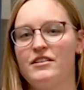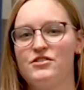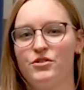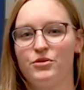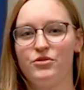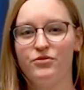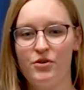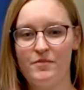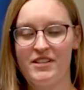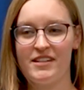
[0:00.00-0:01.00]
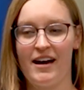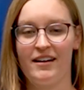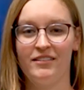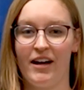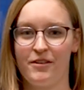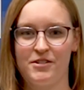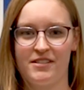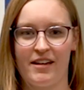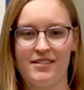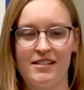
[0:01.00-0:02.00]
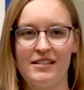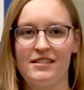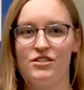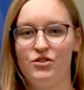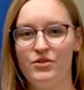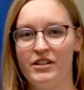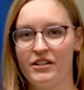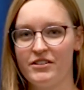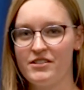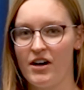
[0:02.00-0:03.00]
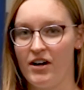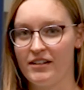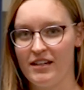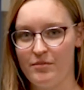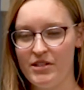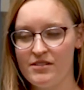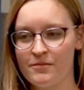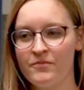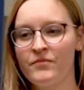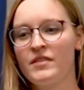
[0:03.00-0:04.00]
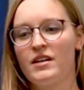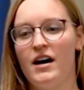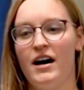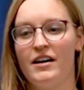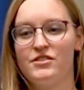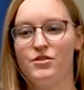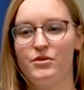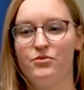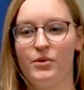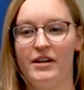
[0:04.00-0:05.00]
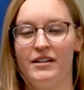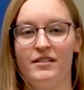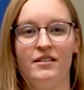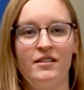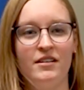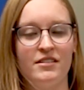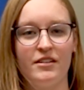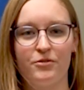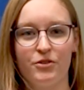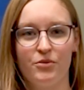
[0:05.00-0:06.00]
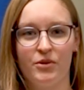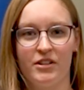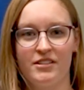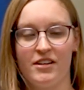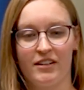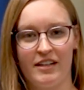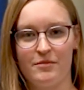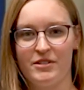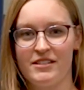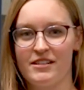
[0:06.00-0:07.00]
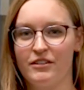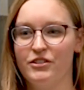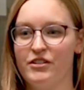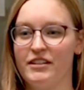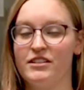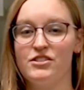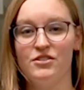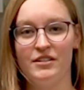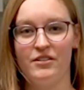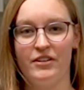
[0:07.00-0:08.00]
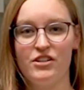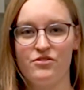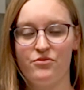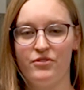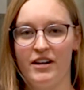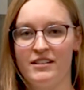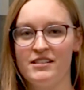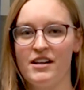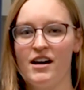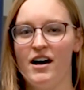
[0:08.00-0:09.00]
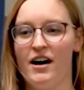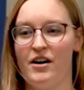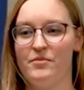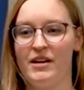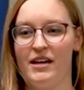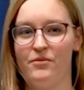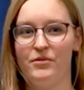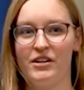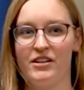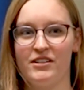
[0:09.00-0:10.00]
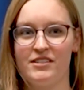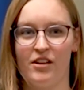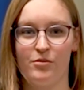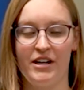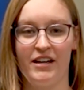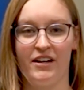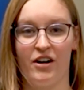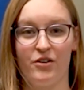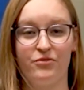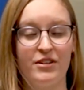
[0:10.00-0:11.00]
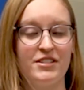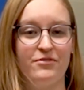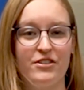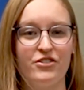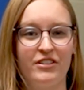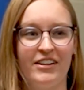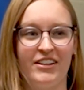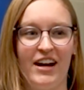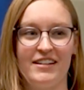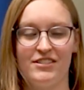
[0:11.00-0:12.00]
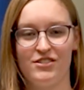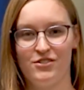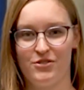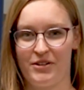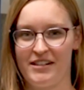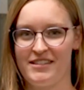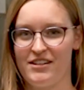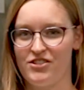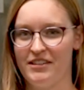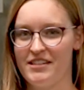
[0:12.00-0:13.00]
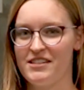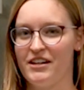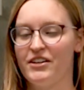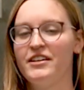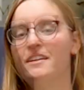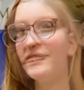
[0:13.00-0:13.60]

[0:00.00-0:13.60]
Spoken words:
So Reform has had a lot of success in its 2 years on campus. So we've won several awards on campus, including the Student Innovation Fund, and we are celebrating our first official year as a student organization this year.